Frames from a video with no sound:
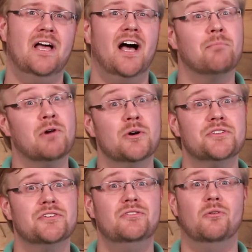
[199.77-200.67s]
A
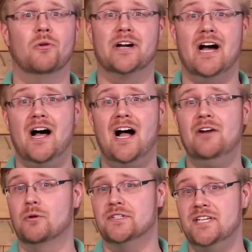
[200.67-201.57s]
person or god
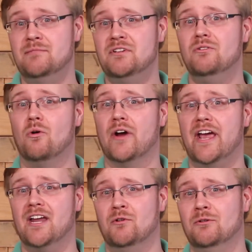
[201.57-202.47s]
or demon or
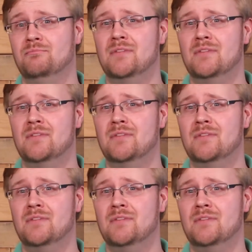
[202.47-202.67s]
animal.